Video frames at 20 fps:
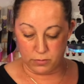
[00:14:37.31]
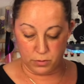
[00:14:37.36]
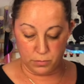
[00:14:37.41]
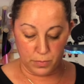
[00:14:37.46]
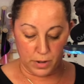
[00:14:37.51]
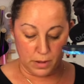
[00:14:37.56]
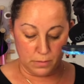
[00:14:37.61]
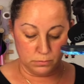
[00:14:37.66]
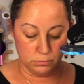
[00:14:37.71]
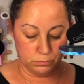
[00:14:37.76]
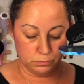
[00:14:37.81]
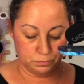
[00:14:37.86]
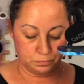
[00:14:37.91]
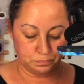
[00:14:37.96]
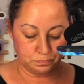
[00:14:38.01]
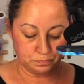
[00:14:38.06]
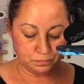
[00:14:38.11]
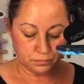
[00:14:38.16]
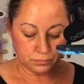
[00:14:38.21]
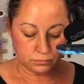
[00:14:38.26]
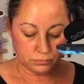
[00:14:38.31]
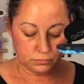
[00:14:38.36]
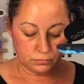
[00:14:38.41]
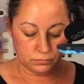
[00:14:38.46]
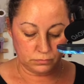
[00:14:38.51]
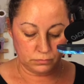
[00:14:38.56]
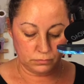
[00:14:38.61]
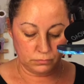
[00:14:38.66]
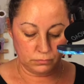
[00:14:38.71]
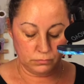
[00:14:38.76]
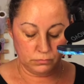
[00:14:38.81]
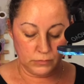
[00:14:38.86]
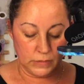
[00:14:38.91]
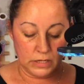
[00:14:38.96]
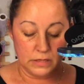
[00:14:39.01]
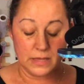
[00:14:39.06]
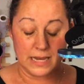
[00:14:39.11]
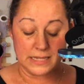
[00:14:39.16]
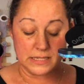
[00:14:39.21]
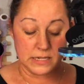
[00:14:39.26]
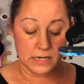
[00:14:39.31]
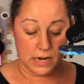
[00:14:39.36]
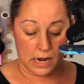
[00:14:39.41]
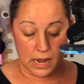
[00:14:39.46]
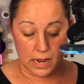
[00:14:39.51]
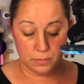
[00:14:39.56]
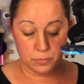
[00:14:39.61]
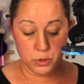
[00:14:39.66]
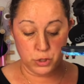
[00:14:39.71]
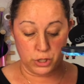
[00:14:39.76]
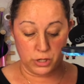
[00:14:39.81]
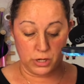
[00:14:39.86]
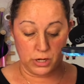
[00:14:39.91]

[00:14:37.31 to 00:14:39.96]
But that's an option.